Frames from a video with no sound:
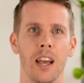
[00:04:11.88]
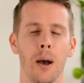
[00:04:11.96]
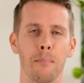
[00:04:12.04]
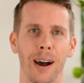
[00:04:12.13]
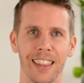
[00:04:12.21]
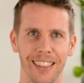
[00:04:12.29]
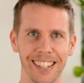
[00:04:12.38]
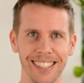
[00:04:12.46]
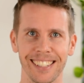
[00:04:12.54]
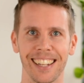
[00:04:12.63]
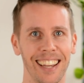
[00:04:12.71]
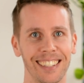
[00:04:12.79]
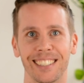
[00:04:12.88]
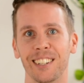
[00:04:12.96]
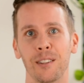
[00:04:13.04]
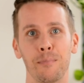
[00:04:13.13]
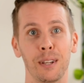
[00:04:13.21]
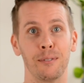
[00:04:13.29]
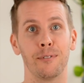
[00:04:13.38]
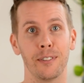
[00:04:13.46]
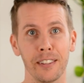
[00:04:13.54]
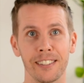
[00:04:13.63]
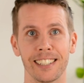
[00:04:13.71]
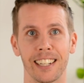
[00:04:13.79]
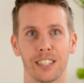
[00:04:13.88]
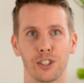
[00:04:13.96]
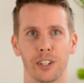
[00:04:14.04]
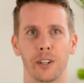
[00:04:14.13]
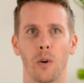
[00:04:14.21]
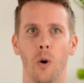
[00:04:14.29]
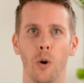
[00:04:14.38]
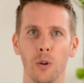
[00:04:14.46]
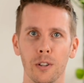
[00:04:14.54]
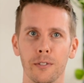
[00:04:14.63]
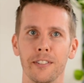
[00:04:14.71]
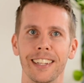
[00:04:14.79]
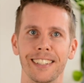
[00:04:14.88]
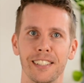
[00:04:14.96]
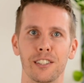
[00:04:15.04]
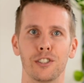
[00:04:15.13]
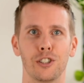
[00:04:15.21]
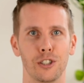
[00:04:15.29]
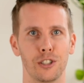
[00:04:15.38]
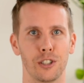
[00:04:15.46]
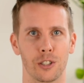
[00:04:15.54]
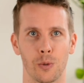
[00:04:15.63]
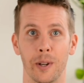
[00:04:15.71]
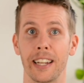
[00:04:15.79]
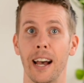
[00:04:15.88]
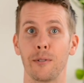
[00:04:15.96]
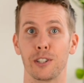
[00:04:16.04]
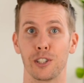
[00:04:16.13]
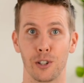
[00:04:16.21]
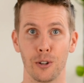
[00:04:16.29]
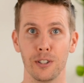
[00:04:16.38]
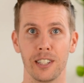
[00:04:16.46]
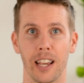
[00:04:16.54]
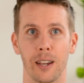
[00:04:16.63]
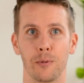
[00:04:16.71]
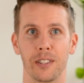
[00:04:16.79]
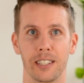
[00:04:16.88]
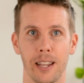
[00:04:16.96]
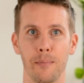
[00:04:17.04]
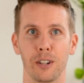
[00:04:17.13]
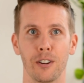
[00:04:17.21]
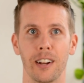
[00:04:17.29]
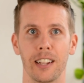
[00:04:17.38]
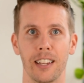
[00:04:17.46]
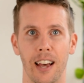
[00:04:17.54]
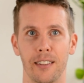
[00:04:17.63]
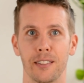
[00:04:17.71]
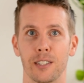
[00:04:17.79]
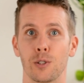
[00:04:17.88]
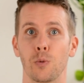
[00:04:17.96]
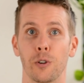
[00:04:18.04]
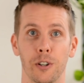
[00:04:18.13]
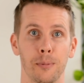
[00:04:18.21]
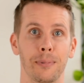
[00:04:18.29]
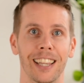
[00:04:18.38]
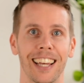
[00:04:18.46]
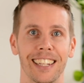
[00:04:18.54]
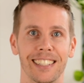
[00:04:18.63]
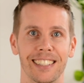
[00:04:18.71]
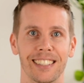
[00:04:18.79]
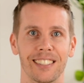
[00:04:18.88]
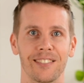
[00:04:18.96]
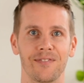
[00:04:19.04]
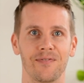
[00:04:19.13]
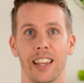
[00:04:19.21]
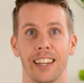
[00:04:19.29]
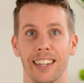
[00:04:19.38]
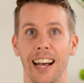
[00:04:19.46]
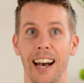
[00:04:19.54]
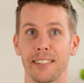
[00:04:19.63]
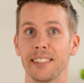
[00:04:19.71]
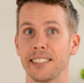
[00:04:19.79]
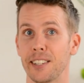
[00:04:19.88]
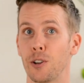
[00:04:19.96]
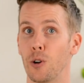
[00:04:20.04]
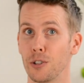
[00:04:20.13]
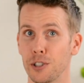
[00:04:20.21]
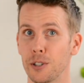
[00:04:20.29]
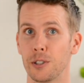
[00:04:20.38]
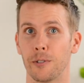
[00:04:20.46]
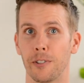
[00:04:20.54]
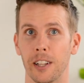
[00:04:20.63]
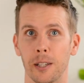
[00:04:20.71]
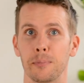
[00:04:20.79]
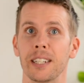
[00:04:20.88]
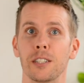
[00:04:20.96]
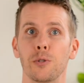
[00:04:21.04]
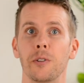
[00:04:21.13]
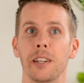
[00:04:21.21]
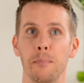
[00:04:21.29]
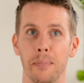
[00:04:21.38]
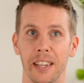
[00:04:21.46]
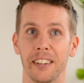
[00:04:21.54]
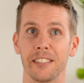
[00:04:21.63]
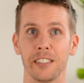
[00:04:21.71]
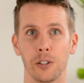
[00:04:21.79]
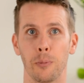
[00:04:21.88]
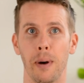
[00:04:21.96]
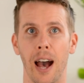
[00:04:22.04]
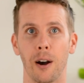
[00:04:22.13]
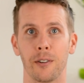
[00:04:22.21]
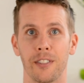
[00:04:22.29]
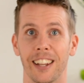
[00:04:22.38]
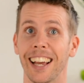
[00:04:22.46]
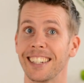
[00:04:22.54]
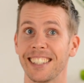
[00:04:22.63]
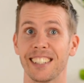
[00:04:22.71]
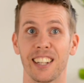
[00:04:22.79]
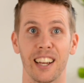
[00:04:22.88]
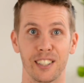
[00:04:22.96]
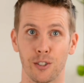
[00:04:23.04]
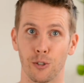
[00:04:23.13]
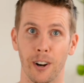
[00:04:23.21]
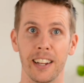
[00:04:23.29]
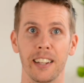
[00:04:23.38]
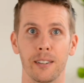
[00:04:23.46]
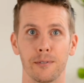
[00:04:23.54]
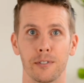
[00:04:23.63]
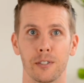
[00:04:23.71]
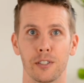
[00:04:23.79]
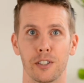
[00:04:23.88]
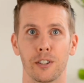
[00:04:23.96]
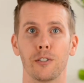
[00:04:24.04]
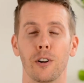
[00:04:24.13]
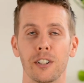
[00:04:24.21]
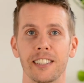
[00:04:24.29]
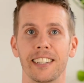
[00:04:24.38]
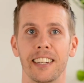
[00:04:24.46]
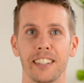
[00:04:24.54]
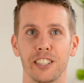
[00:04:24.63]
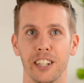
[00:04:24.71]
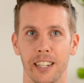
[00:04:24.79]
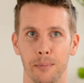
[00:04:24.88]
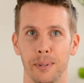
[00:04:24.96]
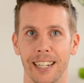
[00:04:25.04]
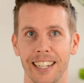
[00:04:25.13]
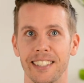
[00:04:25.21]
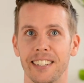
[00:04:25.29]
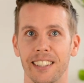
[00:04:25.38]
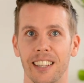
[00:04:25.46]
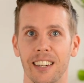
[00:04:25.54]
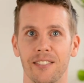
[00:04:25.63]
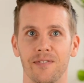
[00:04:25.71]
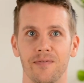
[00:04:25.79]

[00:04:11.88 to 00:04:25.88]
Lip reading: By this stage in the mid-5th century, all of the institutions we now associate with democratic Athens were in place. Athens had also developed into an imperial power that exercised great influence across the Aegean Peninsula.